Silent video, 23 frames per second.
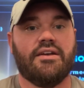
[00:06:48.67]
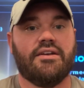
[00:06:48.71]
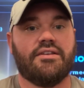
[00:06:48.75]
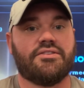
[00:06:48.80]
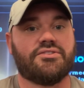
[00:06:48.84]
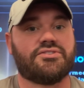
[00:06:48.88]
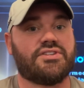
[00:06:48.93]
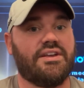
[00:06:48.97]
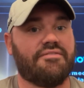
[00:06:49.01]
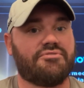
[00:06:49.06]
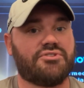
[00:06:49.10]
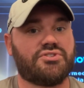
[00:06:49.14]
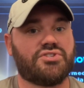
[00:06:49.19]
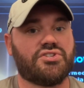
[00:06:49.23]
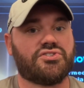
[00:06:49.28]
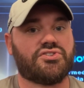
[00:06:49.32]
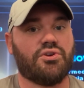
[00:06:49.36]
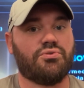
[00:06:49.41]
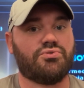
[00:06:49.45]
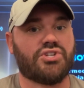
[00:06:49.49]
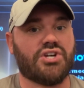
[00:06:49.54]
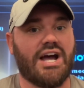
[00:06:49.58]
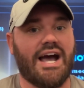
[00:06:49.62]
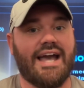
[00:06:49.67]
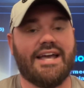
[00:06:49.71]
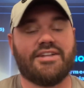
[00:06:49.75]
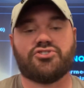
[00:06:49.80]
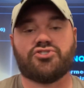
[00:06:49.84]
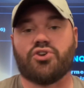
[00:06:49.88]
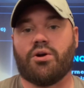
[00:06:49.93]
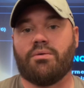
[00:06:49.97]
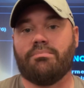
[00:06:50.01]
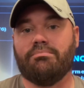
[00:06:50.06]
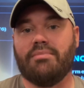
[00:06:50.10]
The San Francisco
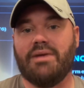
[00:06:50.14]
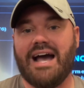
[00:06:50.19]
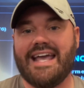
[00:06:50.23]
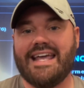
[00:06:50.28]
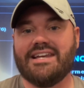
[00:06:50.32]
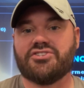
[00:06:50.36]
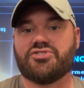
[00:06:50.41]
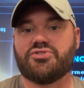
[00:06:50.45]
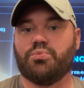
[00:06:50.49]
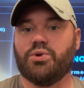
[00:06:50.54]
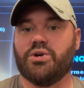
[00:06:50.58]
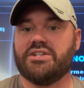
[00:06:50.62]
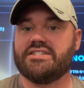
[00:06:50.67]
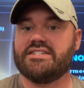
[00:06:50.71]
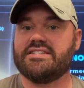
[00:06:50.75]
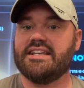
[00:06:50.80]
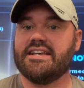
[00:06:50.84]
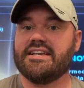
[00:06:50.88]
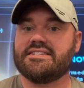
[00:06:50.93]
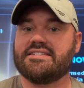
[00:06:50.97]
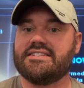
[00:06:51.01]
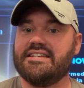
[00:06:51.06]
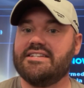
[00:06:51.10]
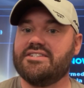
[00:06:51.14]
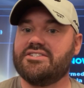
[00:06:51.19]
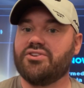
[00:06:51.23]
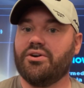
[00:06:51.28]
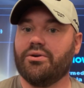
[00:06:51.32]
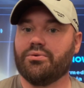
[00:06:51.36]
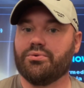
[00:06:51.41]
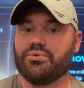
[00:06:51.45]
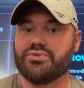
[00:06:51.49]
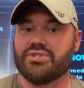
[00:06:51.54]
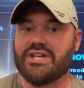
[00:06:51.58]
Giants are minus 160,
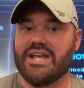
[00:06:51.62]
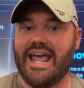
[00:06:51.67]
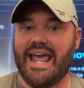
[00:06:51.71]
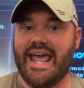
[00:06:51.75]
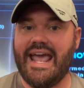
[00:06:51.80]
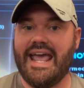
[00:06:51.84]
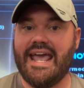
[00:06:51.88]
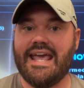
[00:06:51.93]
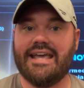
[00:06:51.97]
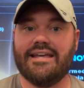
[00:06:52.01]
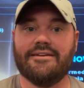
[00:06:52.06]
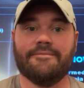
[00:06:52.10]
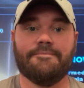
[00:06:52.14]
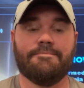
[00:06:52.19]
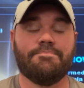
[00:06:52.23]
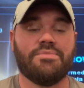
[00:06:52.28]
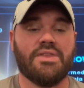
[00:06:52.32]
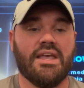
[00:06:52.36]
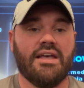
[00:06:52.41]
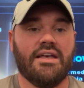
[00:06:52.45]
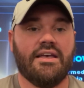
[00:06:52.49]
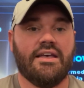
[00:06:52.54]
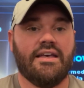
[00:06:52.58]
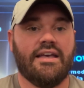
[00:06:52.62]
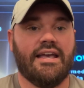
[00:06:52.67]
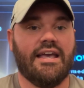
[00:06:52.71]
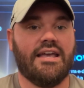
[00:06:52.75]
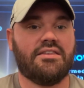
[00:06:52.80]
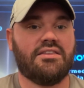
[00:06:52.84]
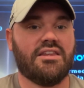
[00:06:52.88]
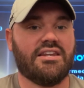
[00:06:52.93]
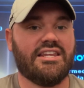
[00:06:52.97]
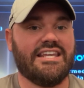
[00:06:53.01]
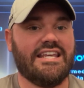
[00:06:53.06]
totals eight.
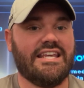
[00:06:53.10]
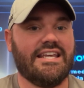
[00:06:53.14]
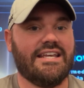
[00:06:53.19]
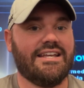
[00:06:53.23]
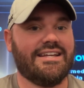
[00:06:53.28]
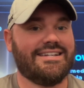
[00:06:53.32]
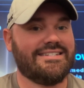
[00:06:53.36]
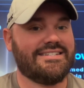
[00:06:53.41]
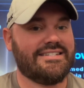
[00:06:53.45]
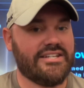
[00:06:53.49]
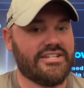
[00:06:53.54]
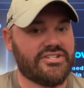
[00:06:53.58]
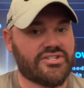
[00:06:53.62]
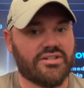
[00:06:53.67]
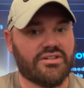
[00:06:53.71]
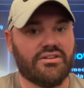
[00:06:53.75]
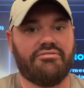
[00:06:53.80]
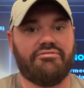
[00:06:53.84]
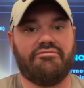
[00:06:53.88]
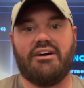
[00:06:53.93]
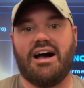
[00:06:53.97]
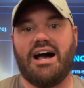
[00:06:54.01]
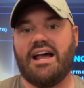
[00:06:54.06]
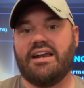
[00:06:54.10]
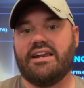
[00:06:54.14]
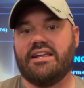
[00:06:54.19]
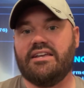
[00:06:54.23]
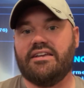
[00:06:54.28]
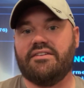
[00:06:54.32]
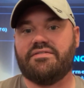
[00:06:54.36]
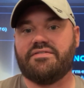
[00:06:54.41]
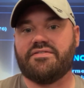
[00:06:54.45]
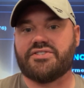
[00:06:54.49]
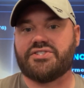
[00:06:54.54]
Anthony
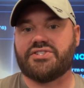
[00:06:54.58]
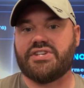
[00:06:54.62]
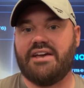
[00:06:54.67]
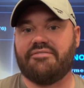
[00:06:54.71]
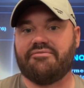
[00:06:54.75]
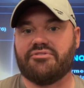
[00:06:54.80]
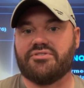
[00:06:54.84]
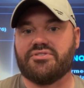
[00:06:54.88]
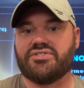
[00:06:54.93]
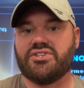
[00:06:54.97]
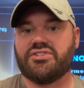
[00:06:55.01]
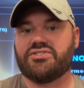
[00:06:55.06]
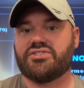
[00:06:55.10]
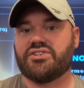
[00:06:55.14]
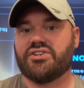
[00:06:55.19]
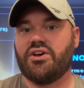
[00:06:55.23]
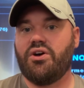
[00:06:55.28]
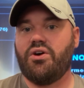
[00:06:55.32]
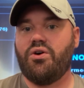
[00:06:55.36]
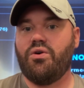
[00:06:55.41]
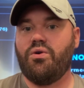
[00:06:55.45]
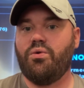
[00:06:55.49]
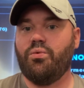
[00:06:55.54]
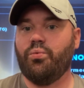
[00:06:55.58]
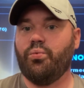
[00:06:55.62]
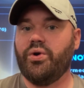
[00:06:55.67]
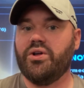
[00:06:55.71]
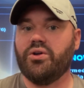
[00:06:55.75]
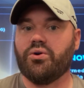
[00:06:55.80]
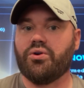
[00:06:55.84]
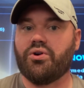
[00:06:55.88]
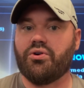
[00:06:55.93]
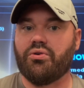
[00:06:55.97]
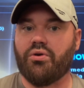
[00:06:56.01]
DiSclafani for San Francisco,
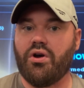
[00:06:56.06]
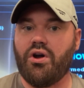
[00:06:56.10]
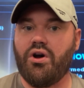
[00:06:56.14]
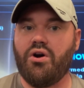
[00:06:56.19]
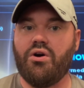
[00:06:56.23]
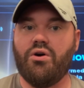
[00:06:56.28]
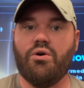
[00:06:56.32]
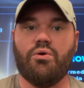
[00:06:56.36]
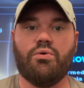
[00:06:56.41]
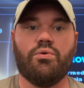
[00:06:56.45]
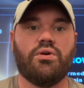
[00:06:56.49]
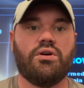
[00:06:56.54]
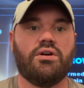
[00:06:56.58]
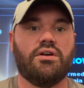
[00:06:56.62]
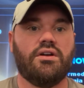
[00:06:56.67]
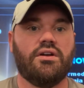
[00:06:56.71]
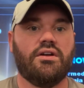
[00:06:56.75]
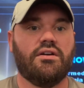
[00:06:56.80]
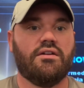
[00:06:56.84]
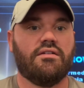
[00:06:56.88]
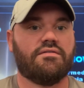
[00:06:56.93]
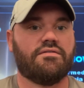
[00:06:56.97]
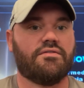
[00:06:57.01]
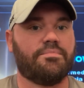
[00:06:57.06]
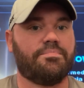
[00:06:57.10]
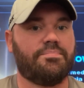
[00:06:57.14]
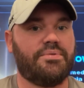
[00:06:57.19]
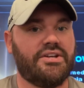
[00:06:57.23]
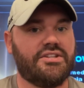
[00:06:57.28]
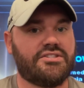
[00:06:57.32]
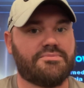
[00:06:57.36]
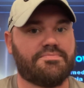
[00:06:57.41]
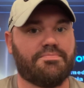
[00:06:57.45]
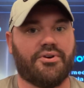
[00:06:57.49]
Wil Crowe for
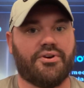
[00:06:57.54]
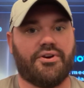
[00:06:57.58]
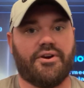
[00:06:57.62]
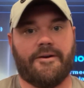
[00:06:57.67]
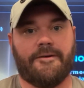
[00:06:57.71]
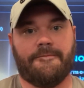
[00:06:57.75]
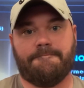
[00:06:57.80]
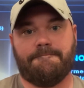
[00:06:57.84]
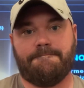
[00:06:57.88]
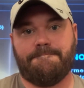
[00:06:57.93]
Pittsburgh.